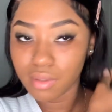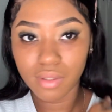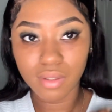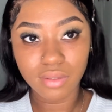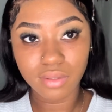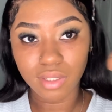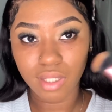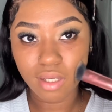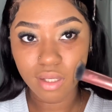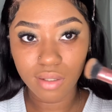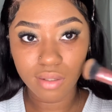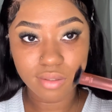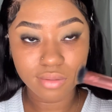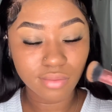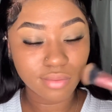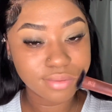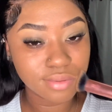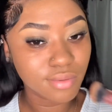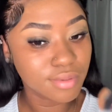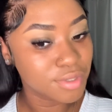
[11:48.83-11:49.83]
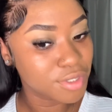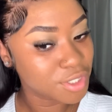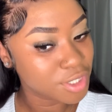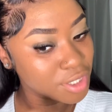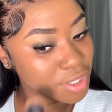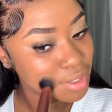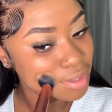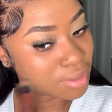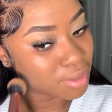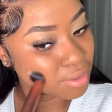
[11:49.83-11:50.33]
Yeah,
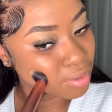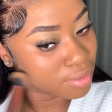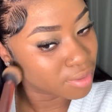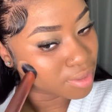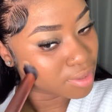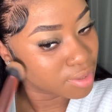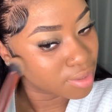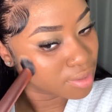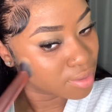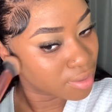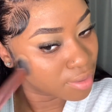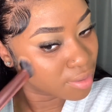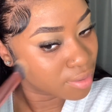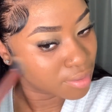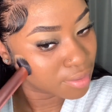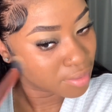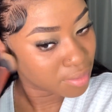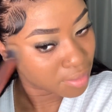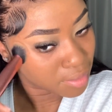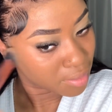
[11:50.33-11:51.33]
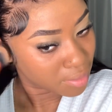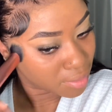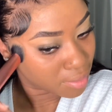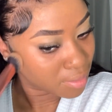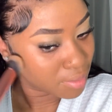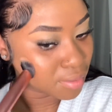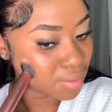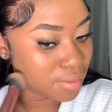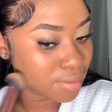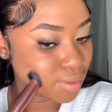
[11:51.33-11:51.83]
she literally
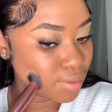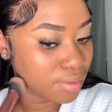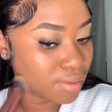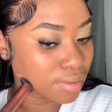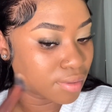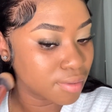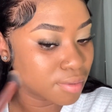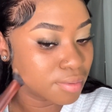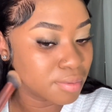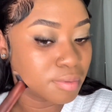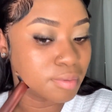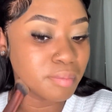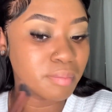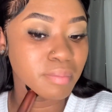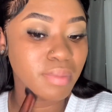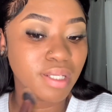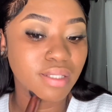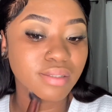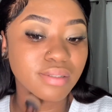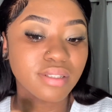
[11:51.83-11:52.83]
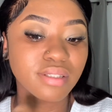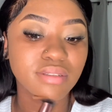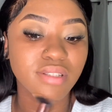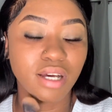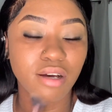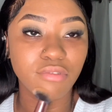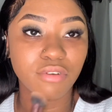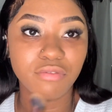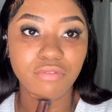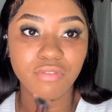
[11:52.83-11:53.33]
melted
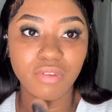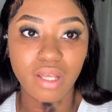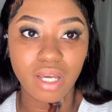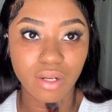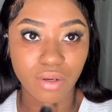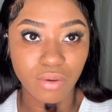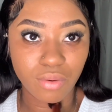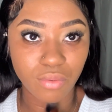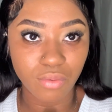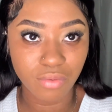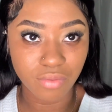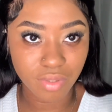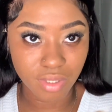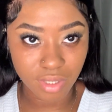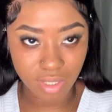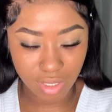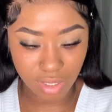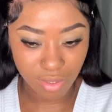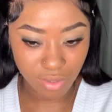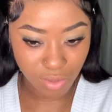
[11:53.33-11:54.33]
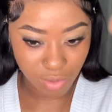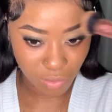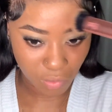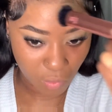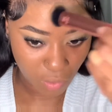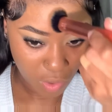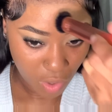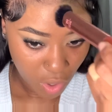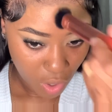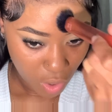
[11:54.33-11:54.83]
down flatter over the days. So
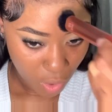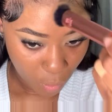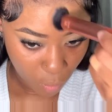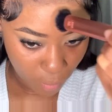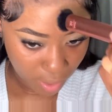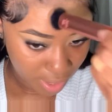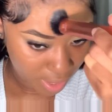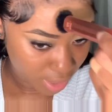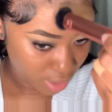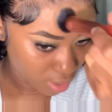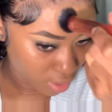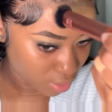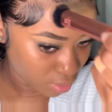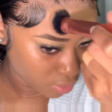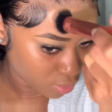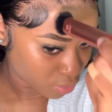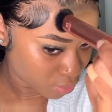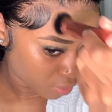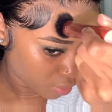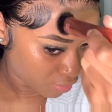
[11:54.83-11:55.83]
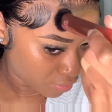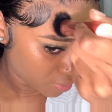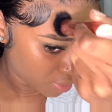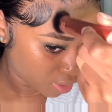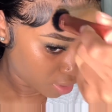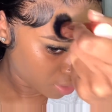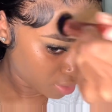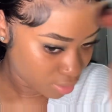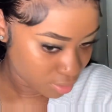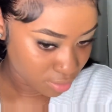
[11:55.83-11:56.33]
where it looked
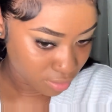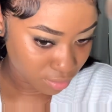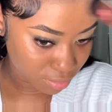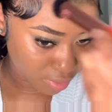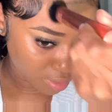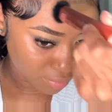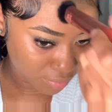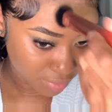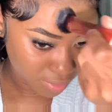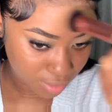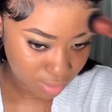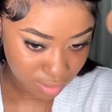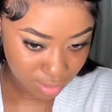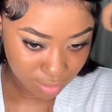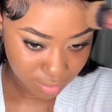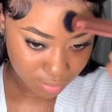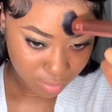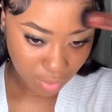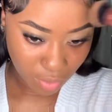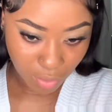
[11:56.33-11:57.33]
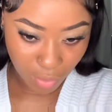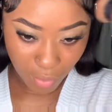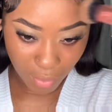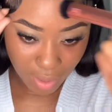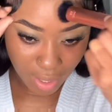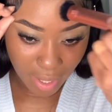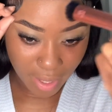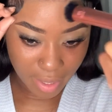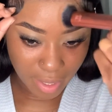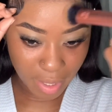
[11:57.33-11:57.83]
ruffled, girl,
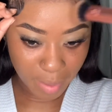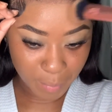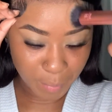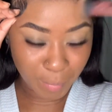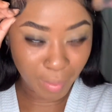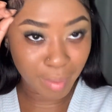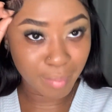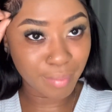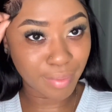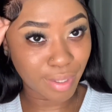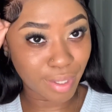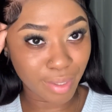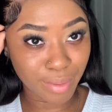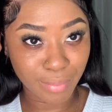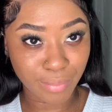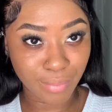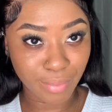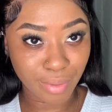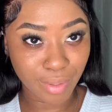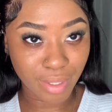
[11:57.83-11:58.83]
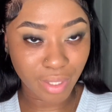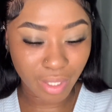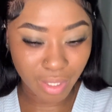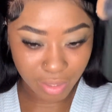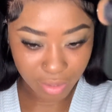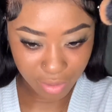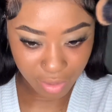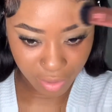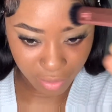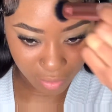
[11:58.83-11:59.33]
I kept my band on,
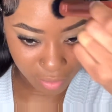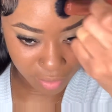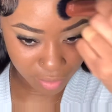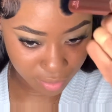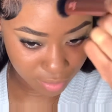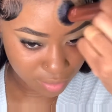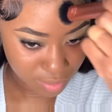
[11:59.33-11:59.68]
and your girl,